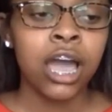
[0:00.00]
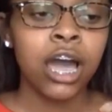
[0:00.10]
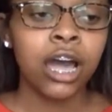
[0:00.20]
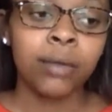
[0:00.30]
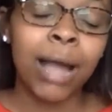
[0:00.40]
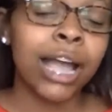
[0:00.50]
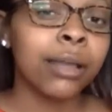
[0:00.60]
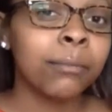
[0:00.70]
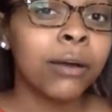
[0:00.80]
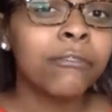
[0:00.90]
Um, I
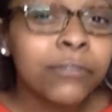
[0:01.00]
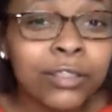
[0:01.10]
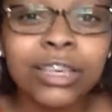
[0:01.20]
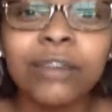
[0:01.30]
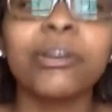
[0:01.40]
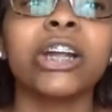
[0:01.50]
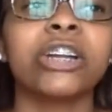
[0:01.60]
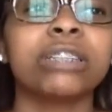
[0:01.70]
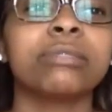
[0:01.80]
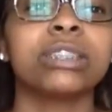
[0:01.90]
am fully aware
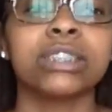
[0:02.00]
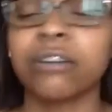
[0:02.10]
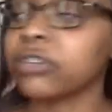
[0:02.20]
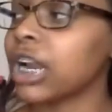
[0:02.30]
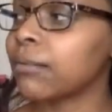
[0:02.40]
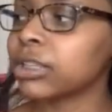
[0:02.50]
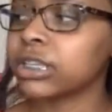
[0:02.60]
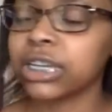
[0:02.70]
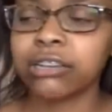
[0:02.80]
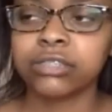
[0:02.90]
Christmas is definitely not about the
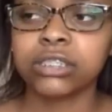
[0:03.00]
gifts.